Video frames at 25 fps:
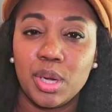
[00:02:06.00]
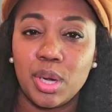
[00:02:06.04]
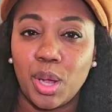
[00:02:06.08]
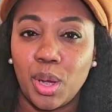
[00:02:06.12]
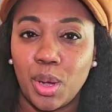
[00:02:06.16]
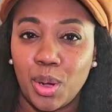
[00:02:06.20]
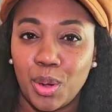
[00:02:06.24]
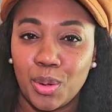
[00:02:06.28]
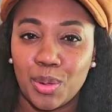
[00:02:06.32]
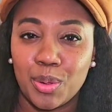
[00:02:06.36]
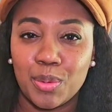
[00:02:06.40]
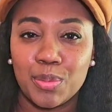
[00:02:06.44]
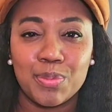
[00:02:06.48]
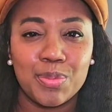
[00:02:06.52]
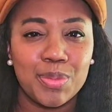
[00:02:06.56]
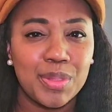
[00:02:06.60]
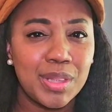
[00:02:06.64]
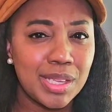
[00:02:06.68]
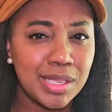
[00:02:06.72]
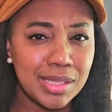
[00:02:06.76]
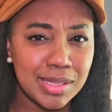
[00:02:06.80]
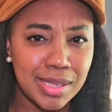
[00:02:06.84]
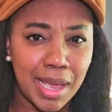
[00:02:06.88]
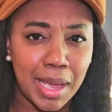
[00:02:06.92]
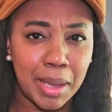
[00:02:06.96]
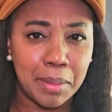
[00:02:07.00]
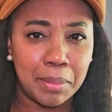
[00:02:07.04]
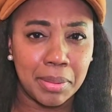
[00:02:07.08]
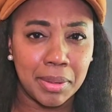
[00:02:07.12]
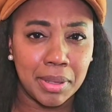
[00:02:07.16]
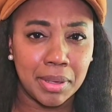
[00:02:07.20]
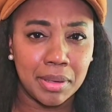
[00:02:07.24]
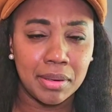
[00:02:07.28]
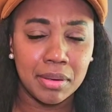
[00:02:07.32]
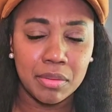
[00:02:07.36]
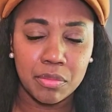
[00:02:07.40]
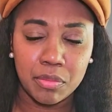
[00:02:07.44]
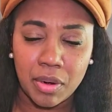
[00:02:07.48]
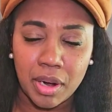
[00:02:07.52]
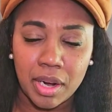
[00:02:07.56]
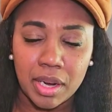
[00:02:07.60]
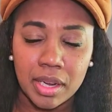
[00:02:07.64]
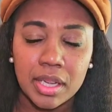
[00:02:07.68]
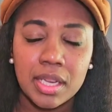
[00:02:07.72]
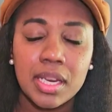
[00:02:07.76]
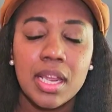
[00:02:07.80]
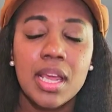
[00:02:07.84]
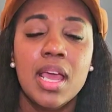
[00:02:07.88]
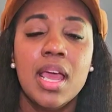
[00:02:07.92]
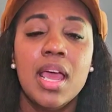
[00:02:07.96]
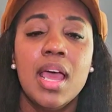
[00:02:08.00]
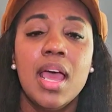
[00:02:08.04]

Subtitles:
know, things happen, right?